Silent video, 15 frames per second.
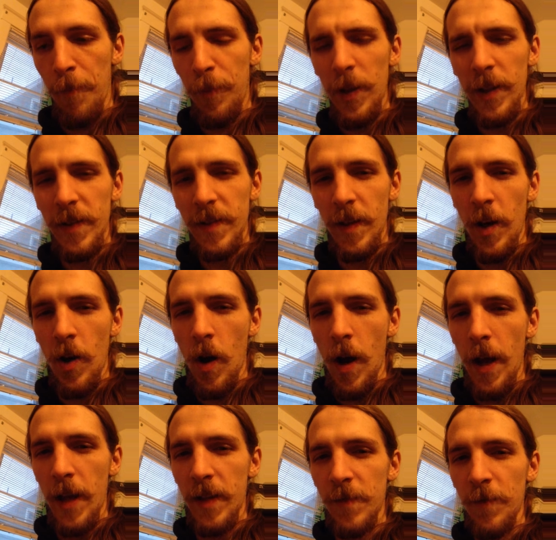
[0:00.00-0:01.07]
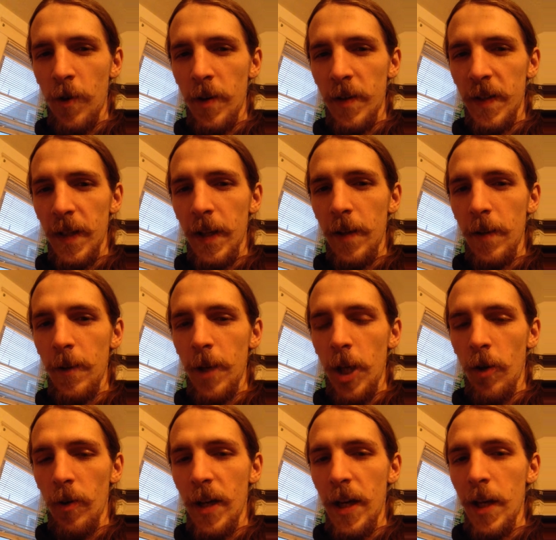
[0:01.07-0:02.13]
Plus, you know, as far as like, you
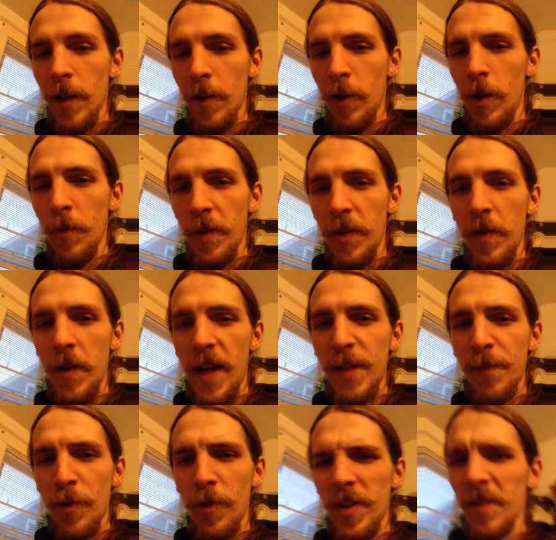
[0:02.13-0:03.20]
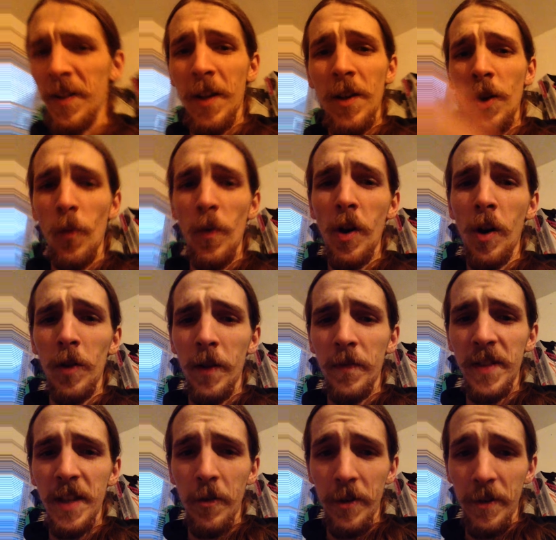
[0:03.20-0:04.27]
know, getting along with you guys personally, we all love
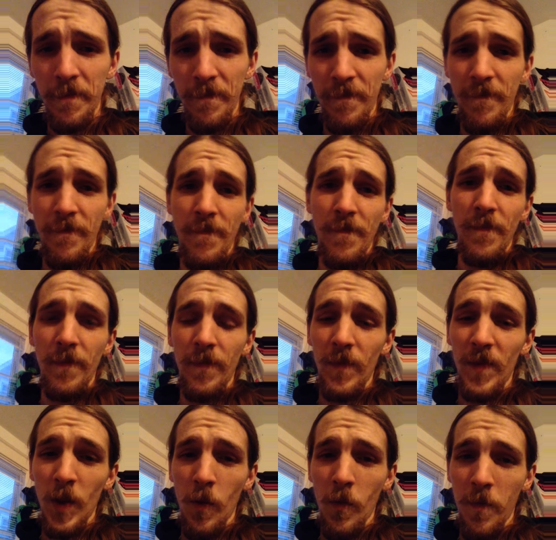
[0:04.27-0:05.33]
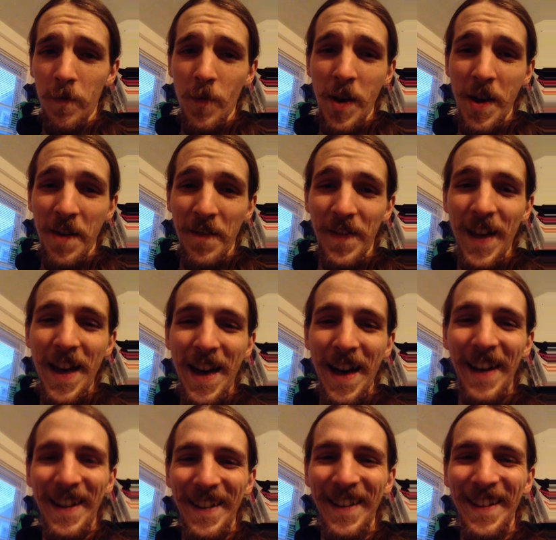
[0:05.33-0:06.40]
Zelda, so we have
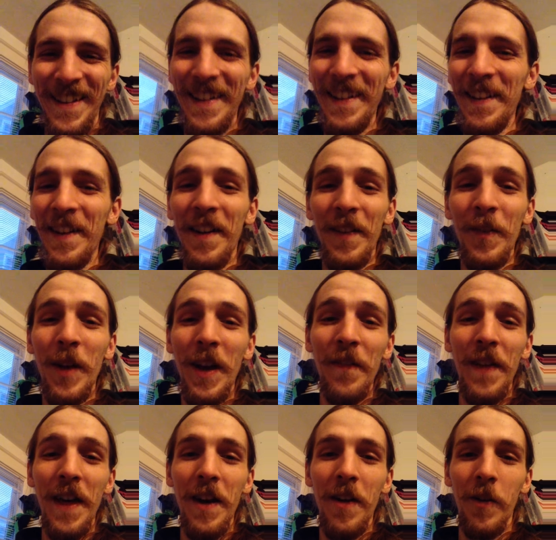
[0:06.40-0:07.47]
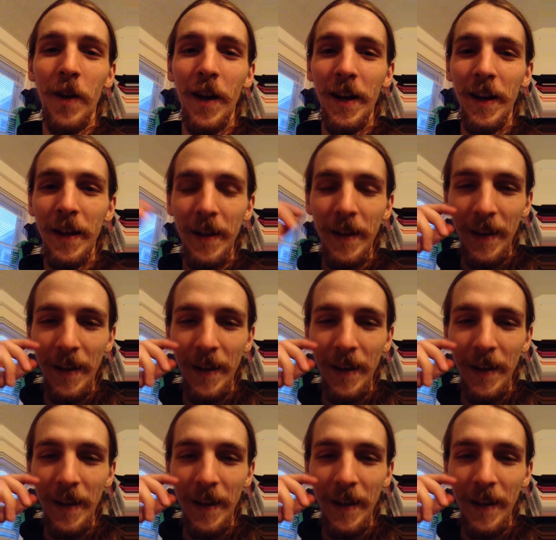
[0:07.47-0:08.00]
that. We have that already.